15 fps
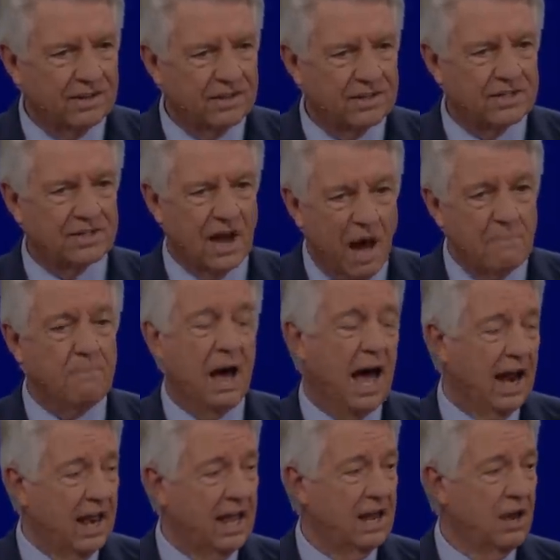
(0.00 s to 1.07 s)

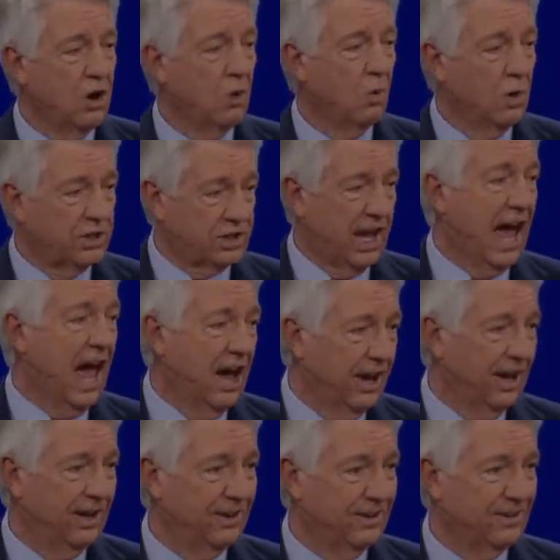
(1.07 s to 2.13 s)
Somebody was counting.